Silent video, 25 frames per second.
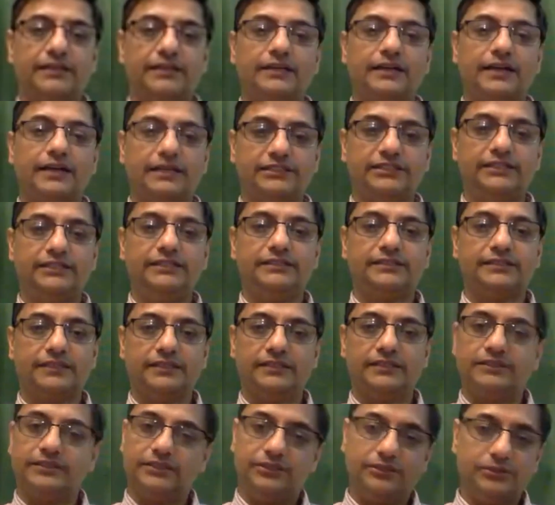the Kachis,
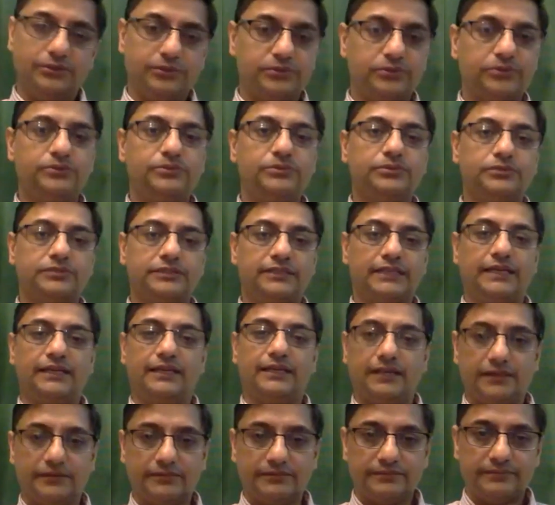continue to
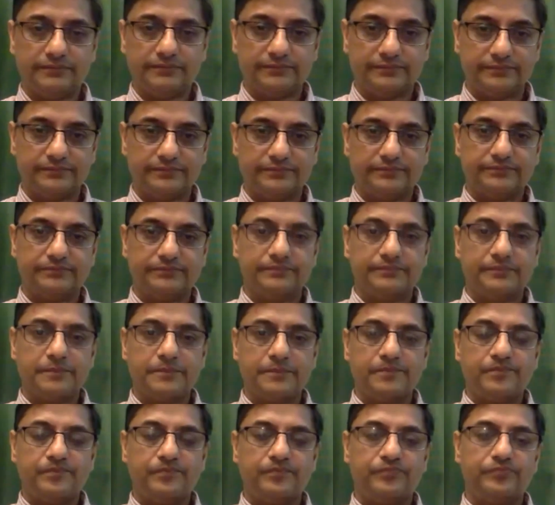sail,
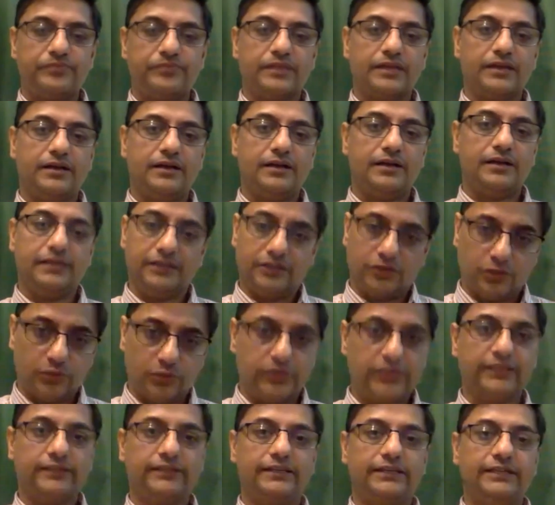uh,
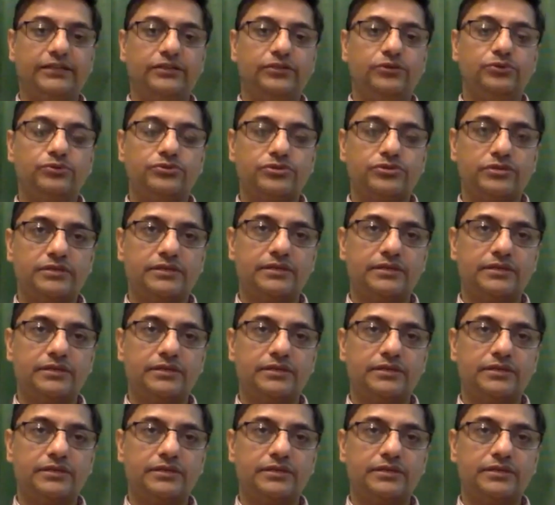including the Hindus.